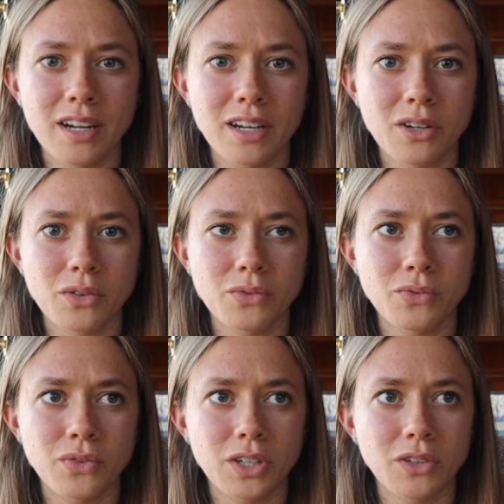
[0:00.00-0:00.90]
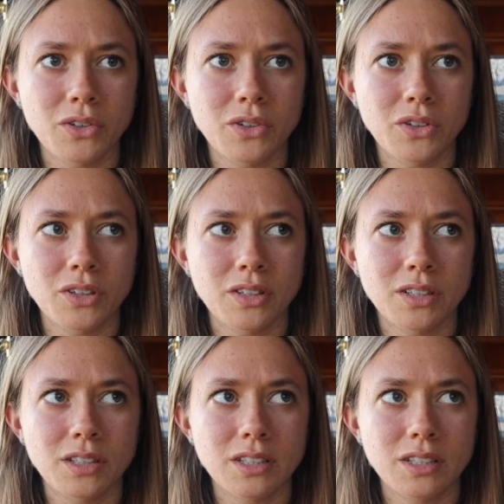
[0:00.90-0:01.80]
I don't feel
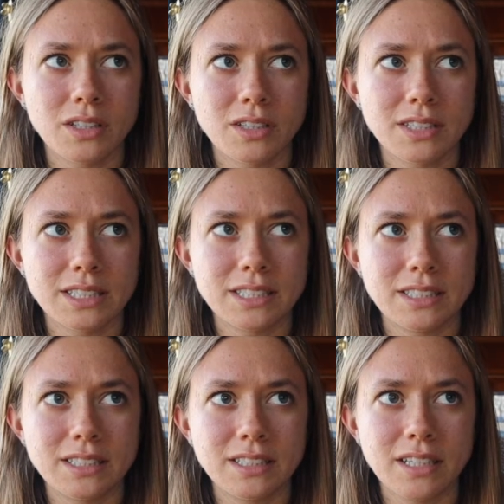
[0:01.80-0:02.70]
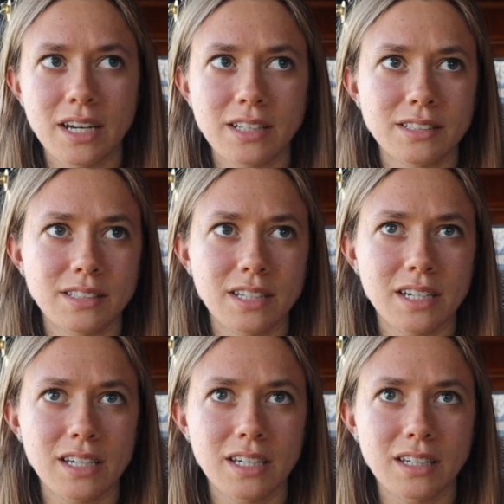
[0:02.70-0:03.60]
as,
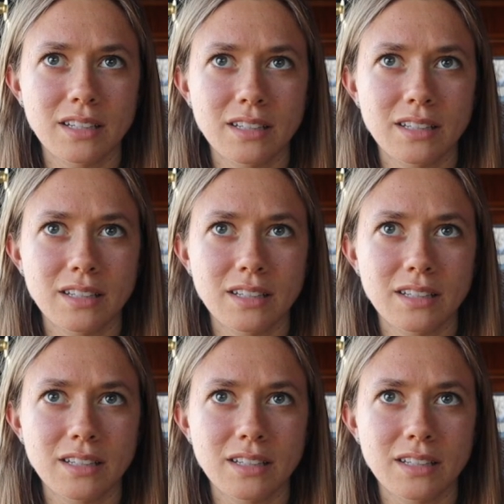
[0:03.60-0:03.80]
like,